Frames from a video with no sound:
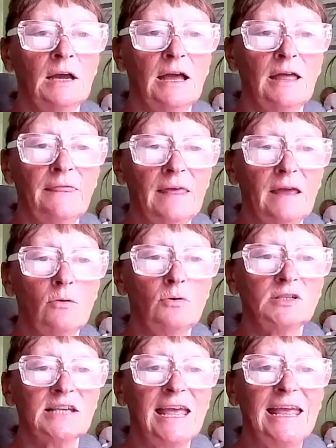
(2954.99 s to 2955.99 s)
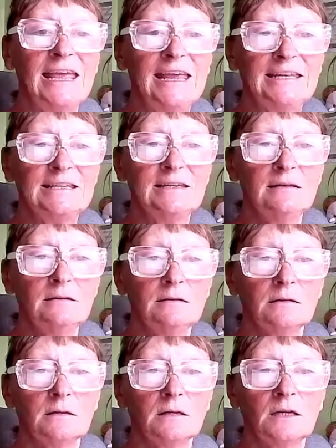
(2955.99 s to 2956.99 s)
And those hidden
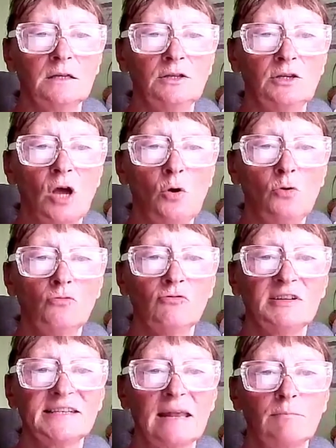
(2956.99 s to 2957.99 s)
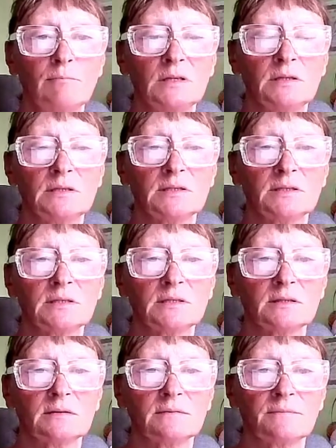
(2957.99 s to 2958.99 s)
and known
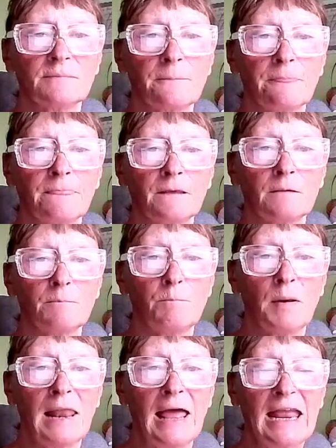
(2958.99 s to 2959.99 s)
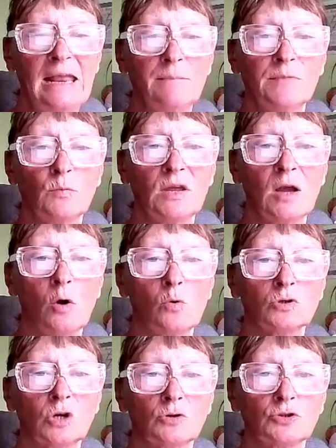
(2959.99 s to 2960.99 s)
resentments, blame that we
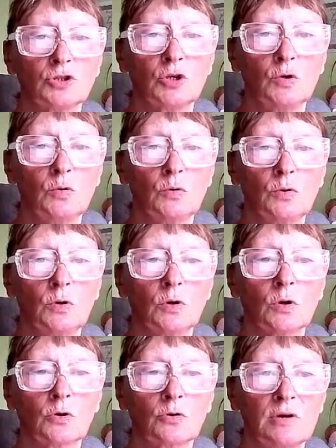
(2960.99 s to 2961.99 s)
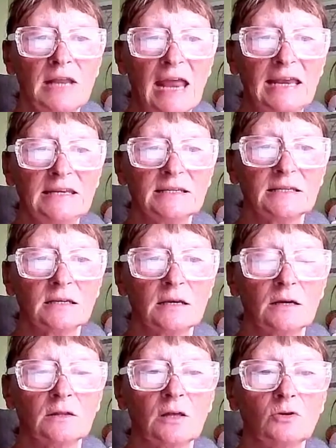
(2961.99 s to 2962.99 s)
hold on to, create
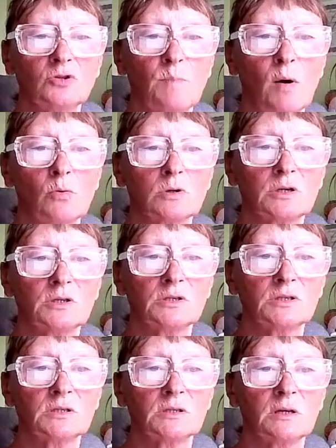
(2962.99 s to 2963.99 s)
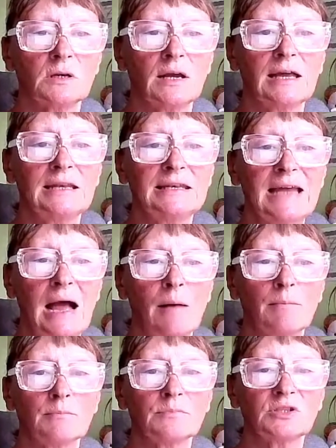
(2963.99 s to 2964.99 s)
those boulders and
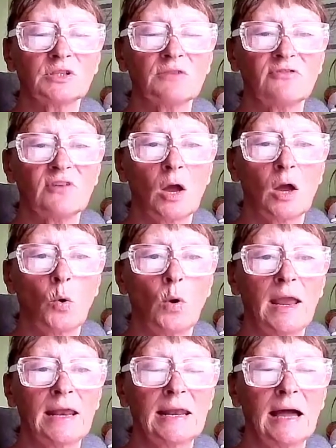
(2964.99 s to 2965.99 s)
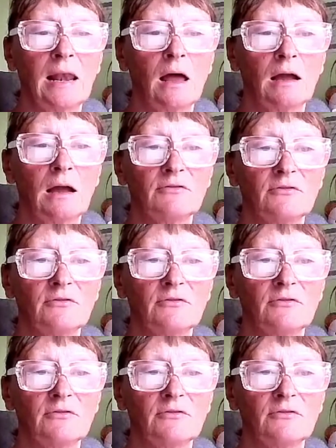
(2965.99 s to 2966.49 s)
dams the flow in our life.